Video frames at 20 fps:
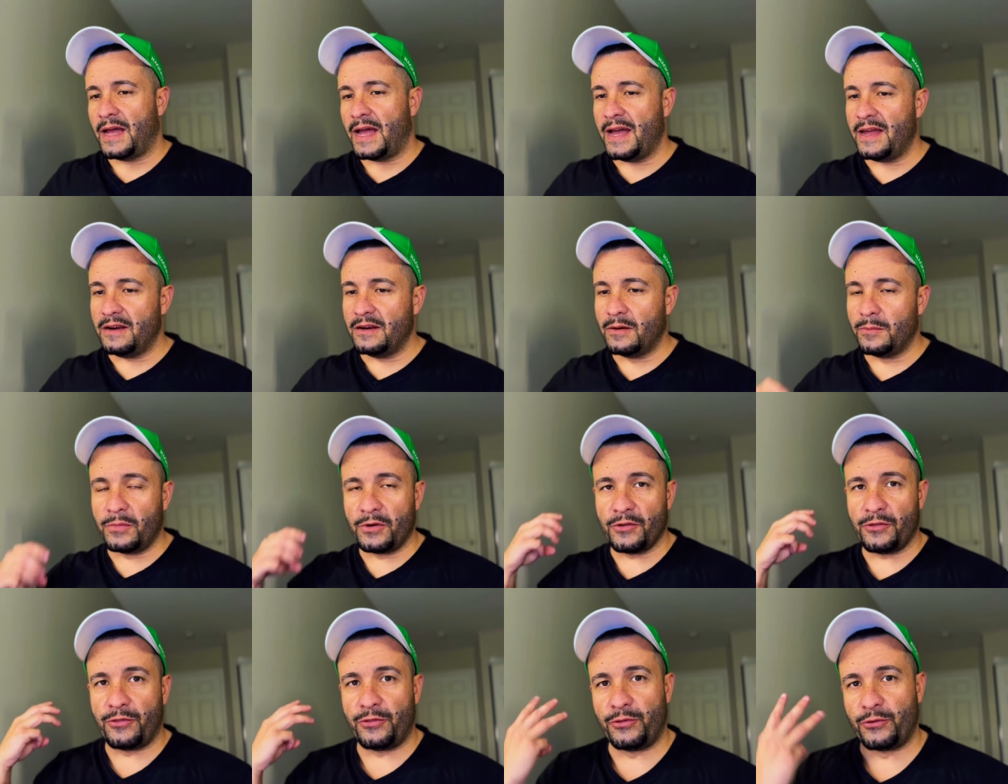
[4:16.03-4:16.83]
At
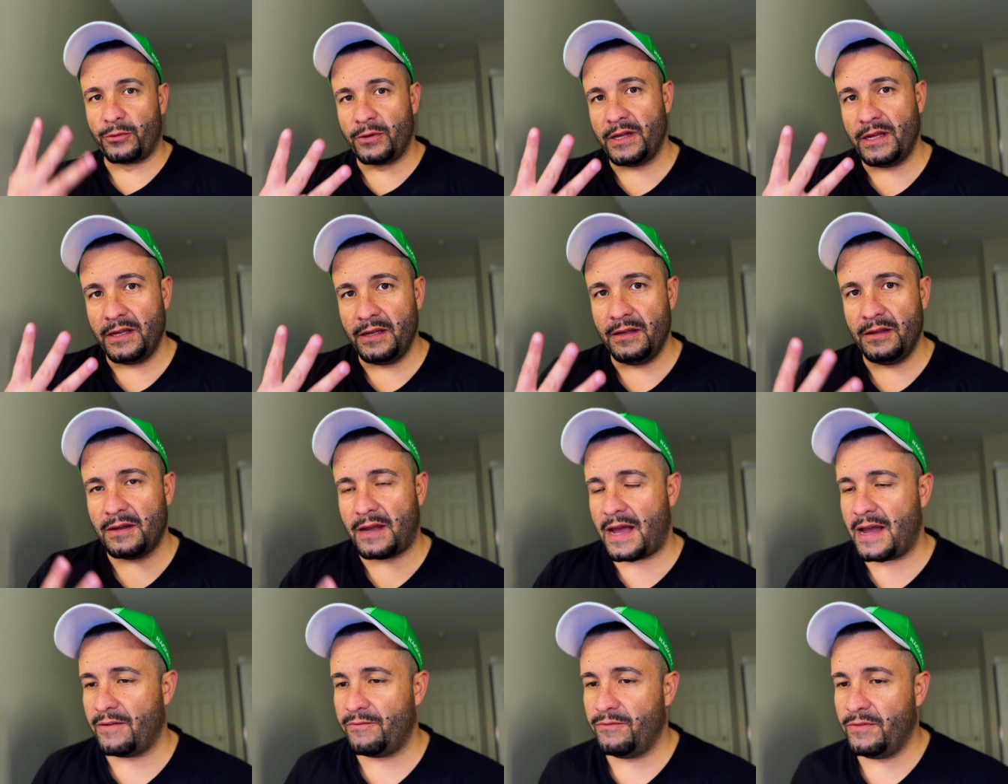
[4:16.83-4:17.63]
number three,
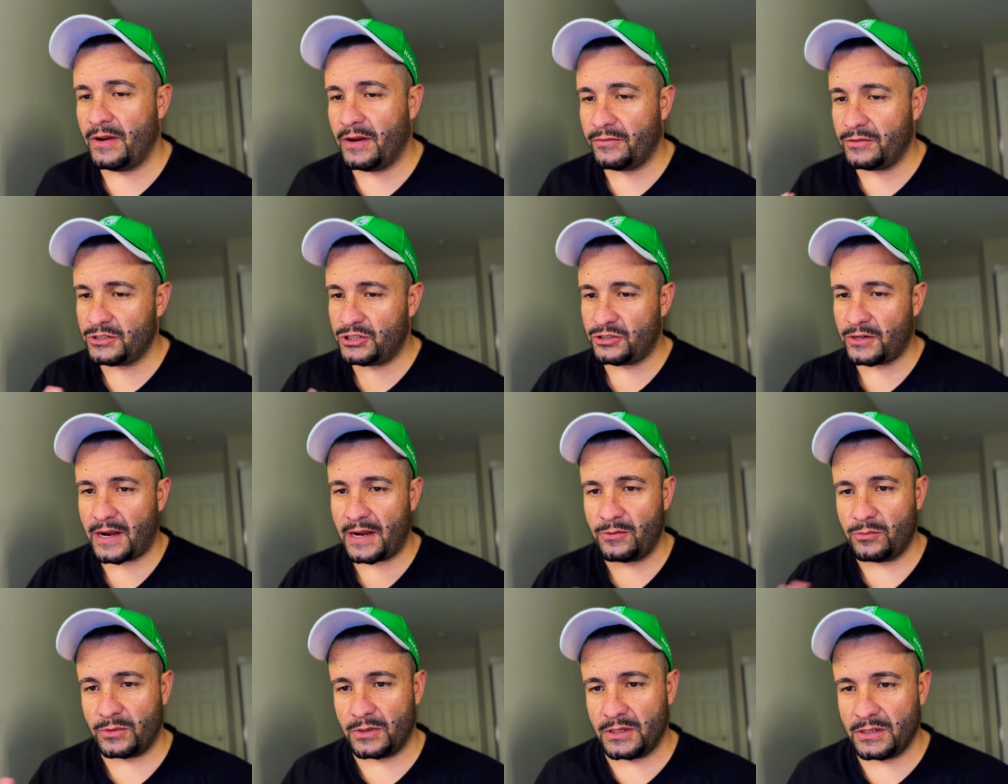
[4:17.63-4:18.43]
I've never
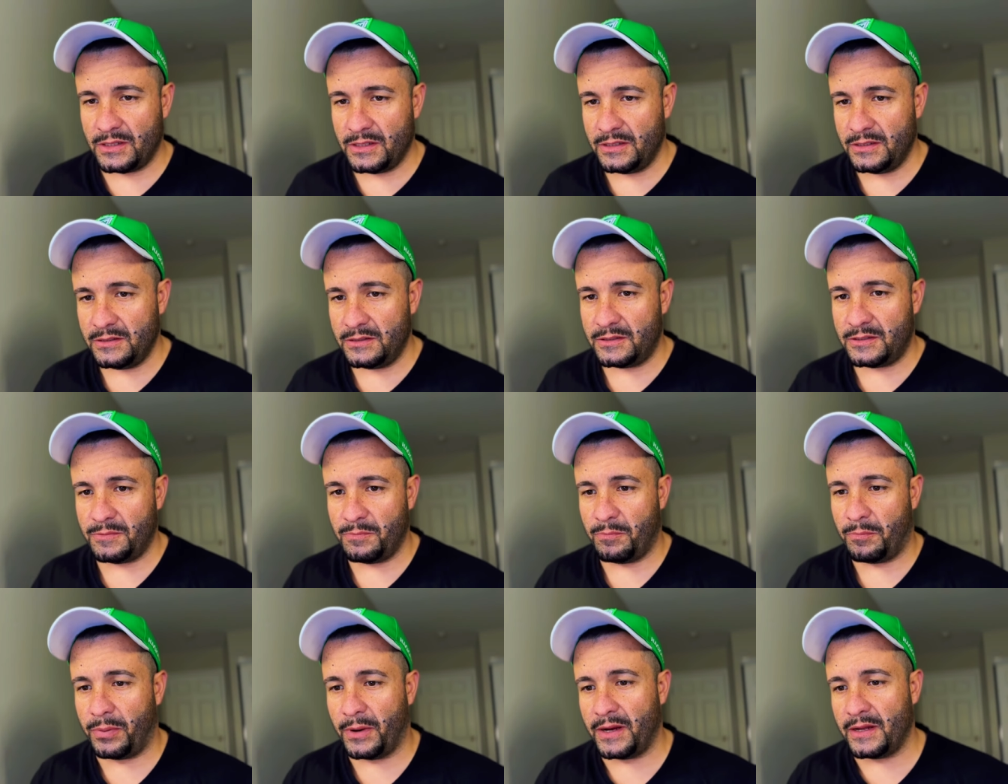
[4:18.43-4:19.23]
tried one of these,
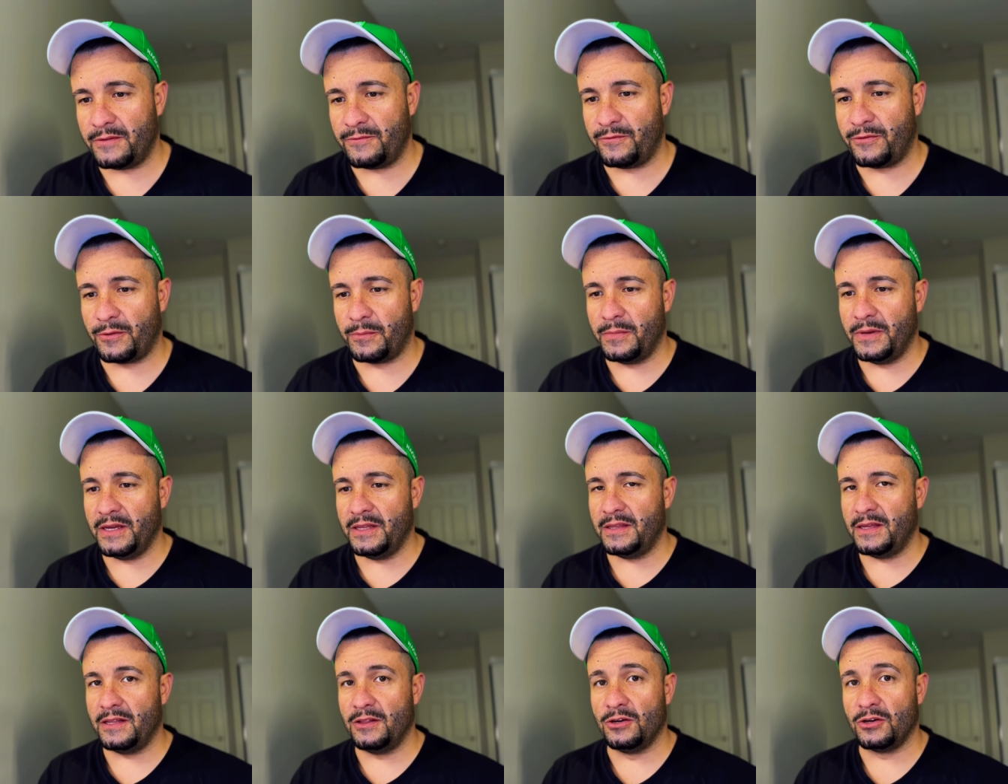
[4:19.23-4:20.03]
but for me,
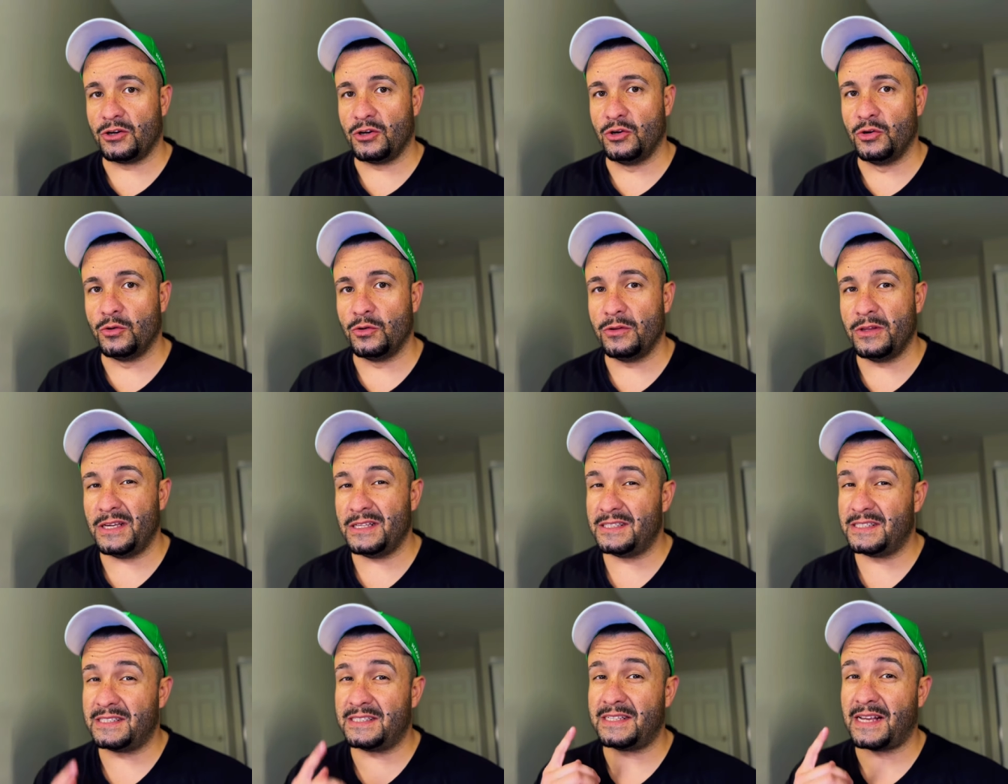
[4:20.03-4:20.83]
they look cool. They
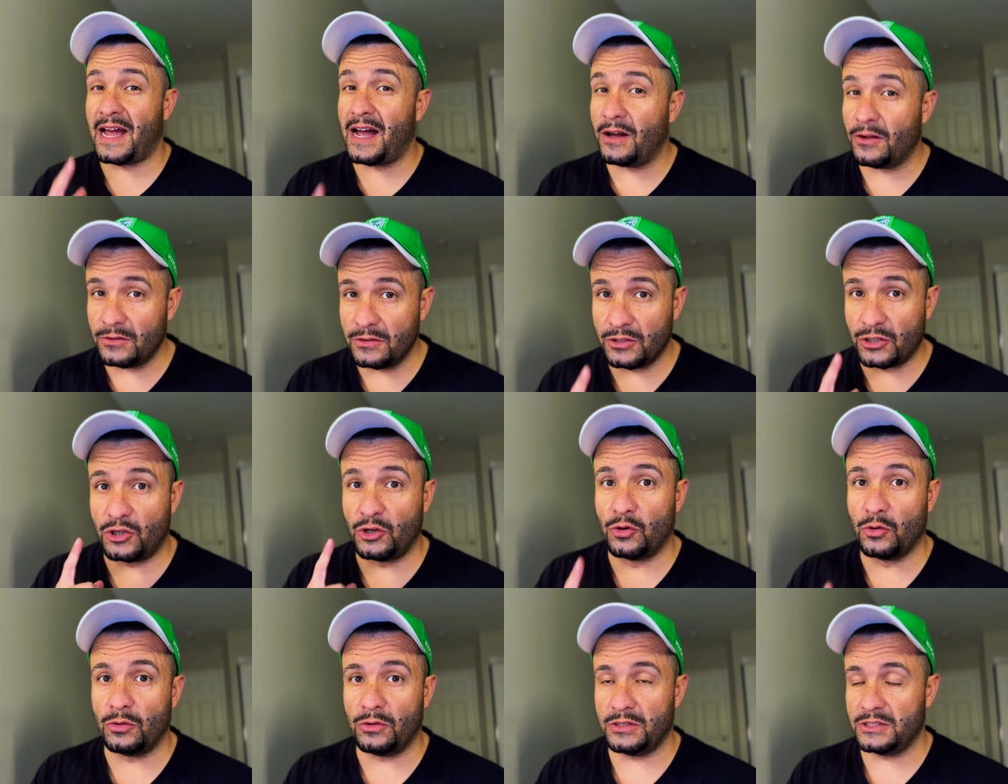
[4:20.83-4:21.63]
sound the
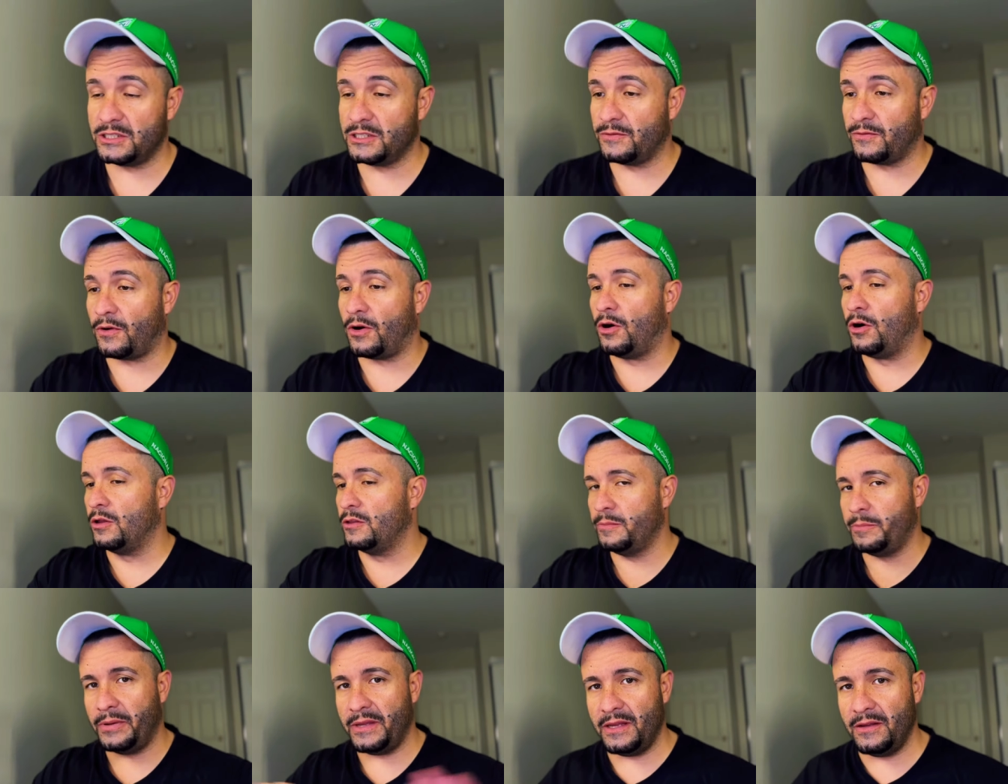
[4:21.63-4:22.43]
coolest. Of all
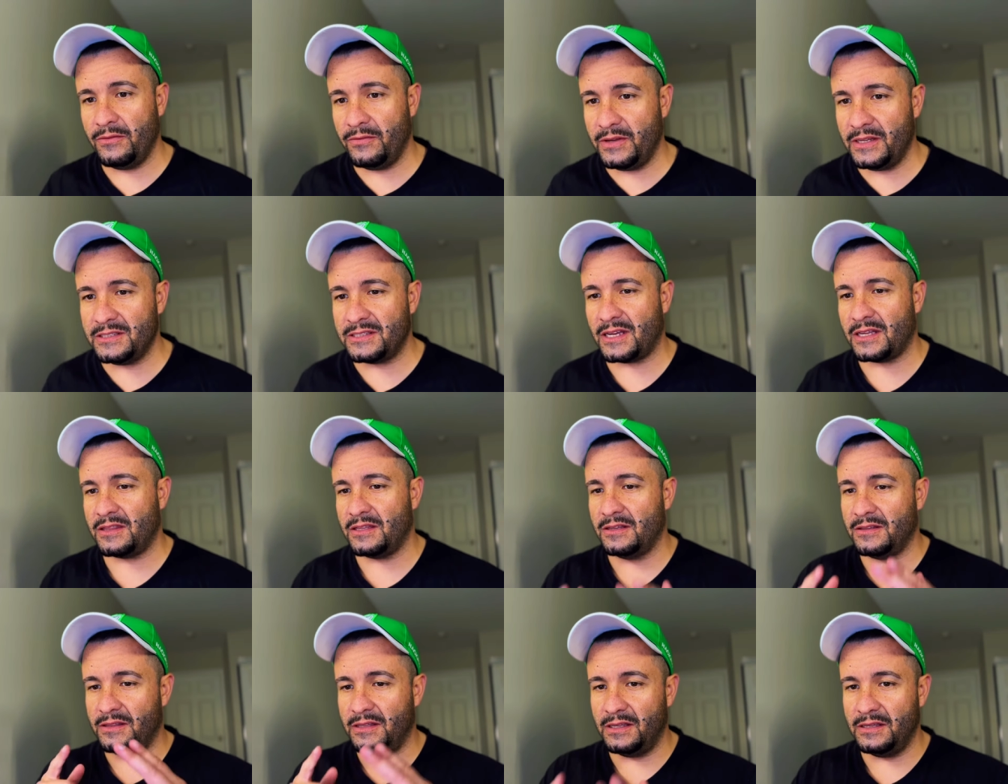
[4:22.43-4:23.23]
the PVs, I
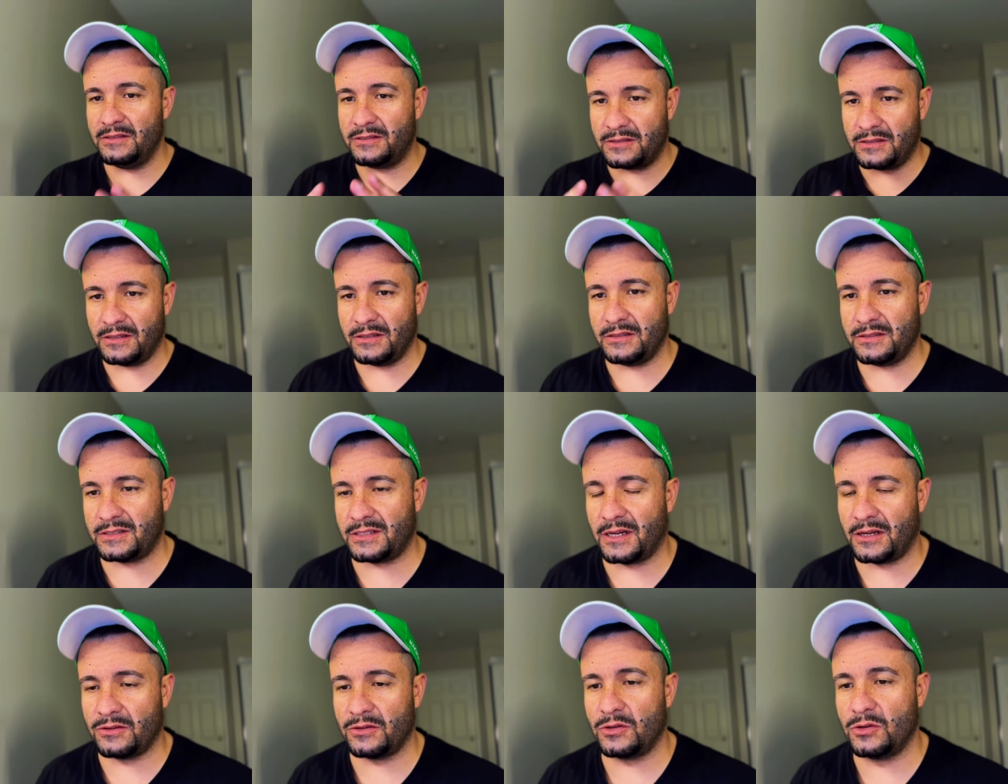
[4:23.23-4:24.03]
think these things
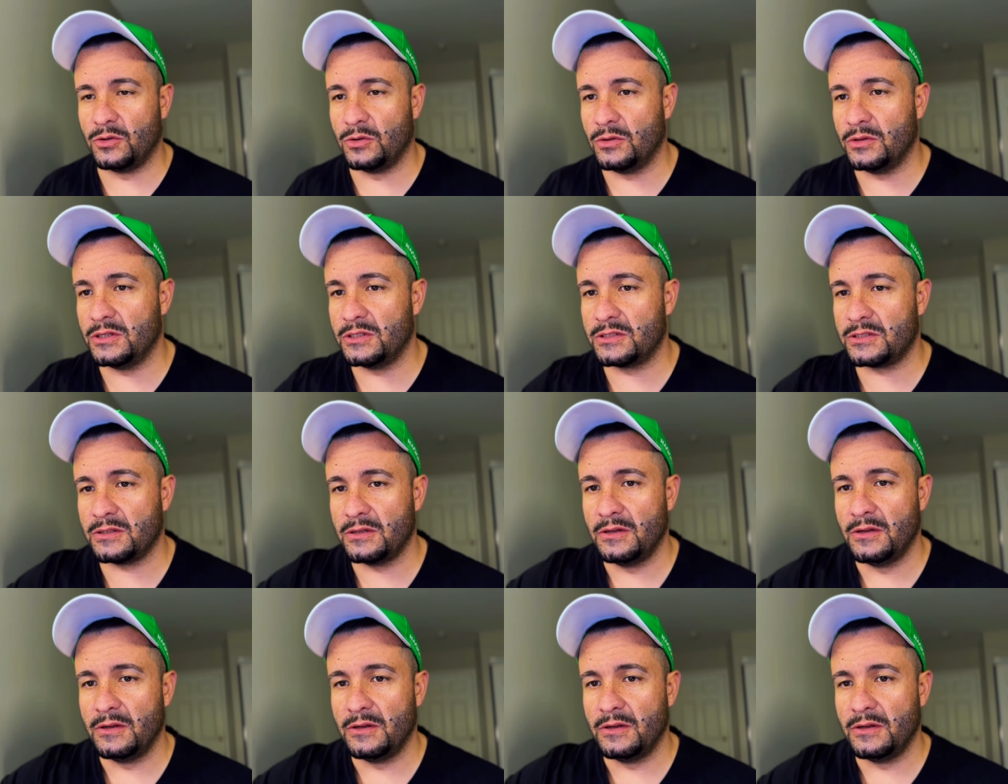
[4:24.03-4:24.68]
sound the coolest.